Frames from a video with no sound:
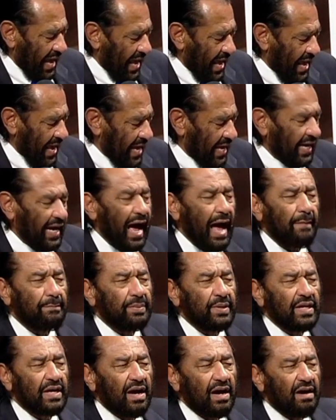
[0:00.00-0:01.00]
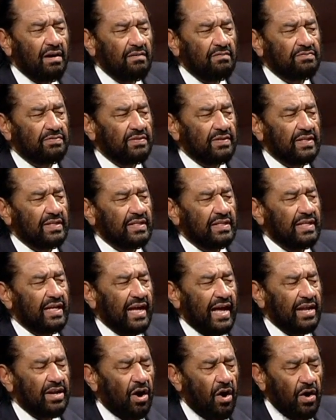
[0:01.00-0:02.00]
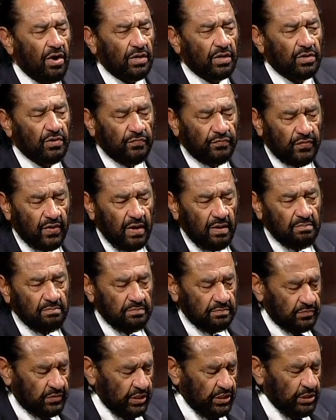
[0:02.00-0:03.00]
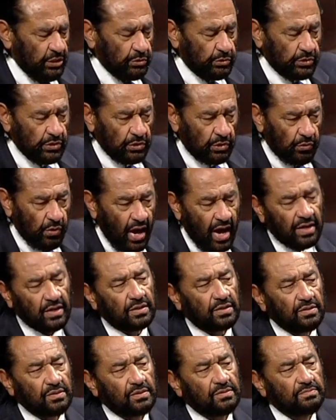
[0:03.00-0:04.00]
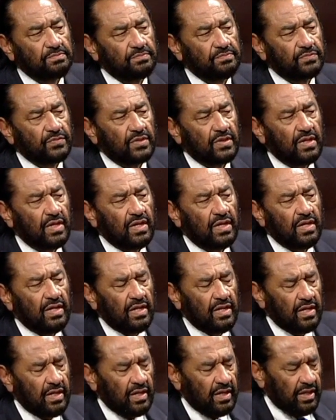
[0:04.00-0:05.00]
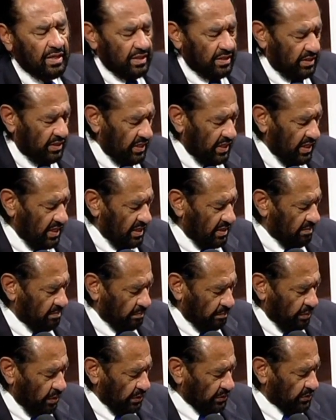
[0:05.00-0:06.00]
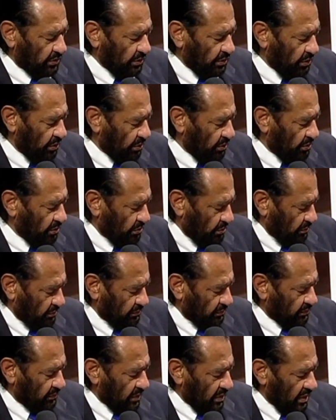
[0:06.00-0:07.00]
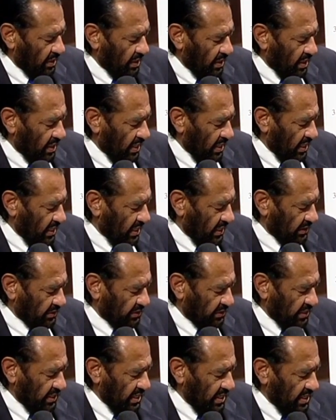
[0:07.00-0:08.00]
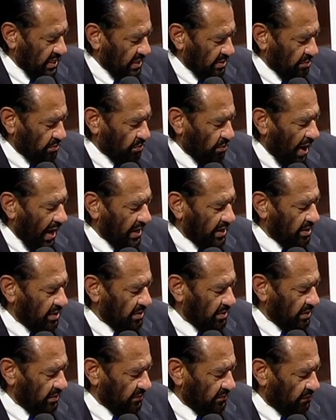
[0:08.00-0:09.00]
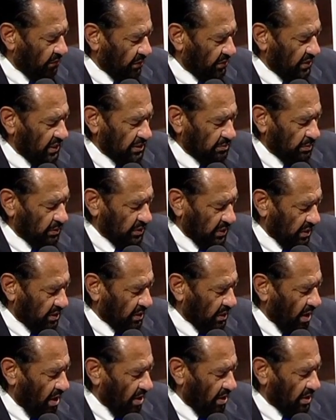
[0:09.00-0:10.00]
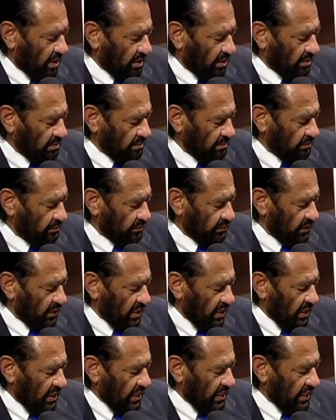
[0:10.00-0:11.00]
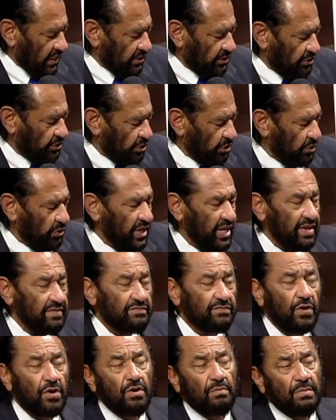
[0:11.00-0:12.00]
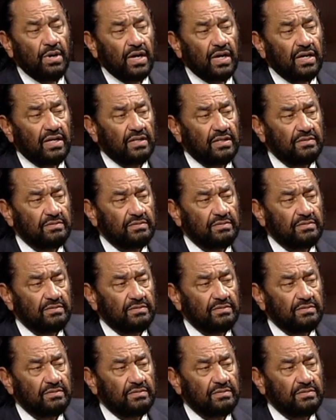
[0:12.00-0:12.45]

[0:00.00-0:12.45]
a copy of an article from the Houston Chronicle. The person who is the writer for this particular article is Juhi Verma,